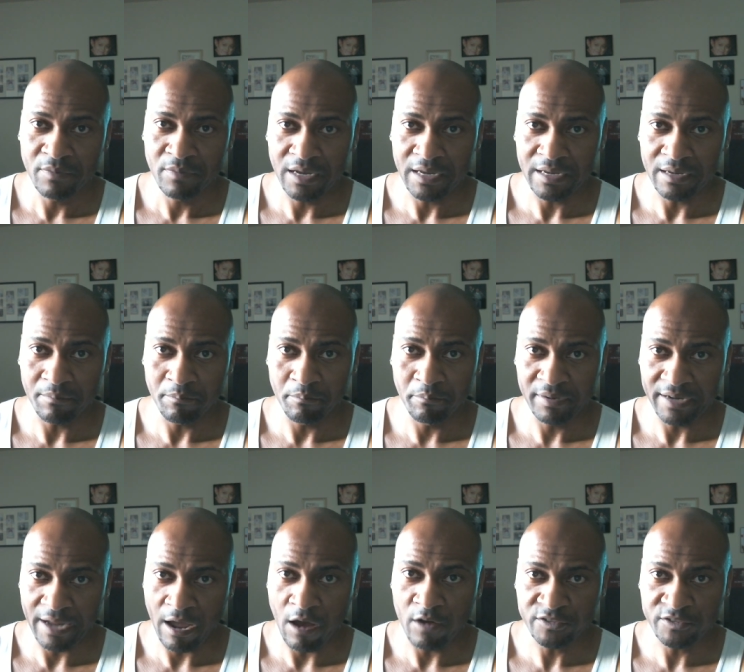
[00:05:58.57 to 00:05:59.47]

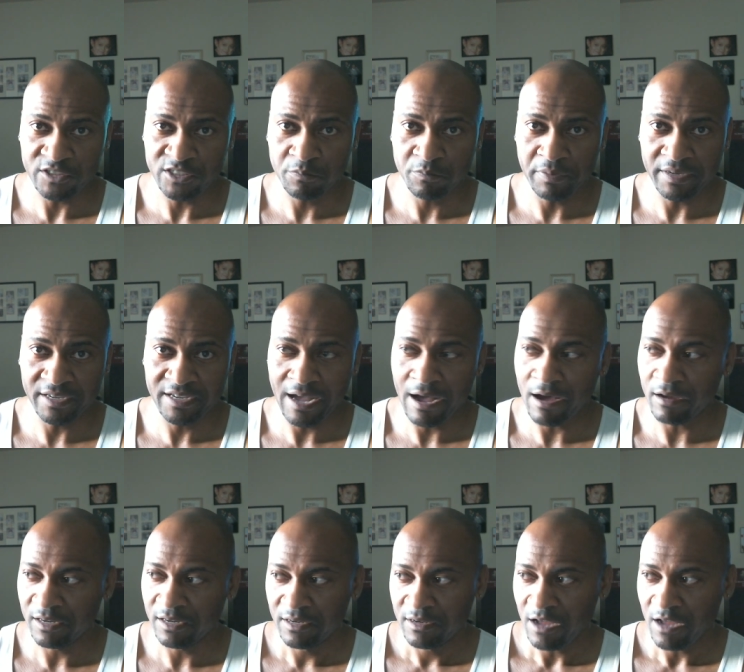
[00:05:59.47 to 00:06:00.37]
But I also speak
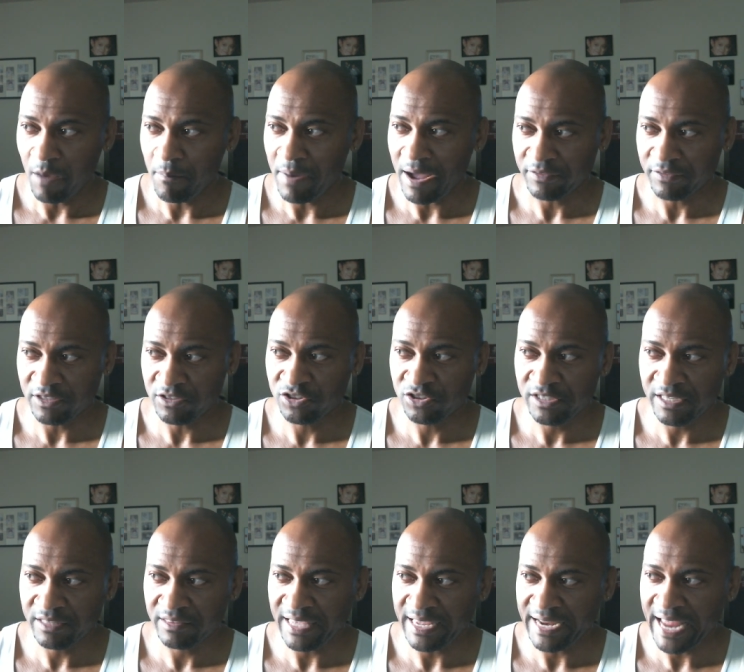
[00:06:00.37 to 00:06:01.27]
out about the
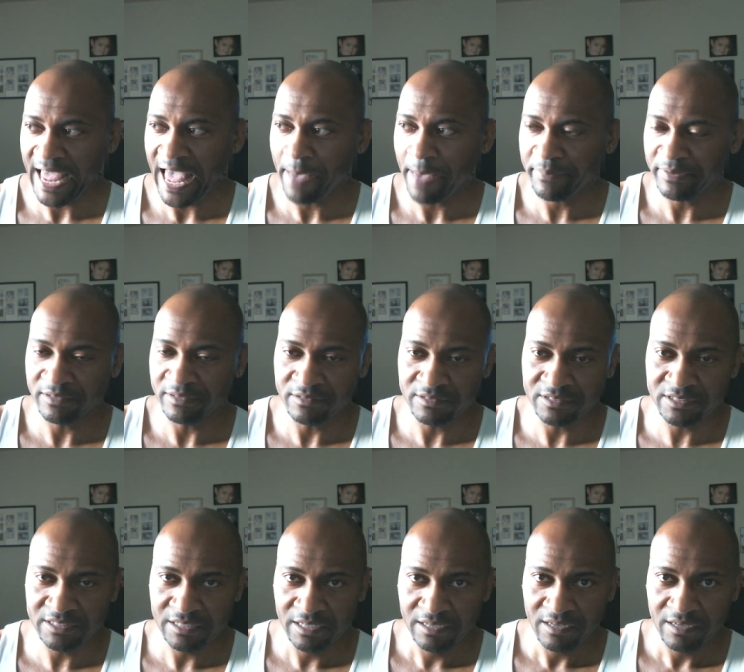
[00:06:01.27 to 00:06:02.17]
shit that
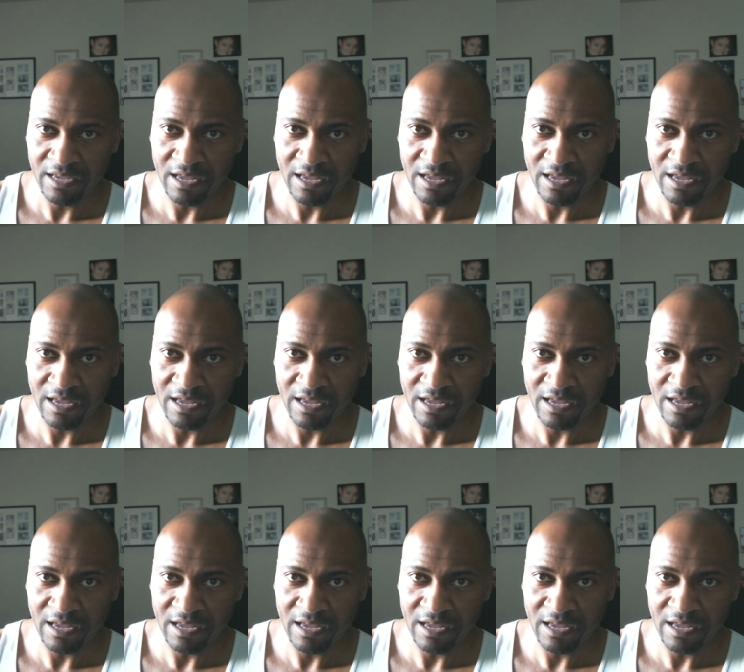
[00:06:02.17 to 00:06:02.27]
happens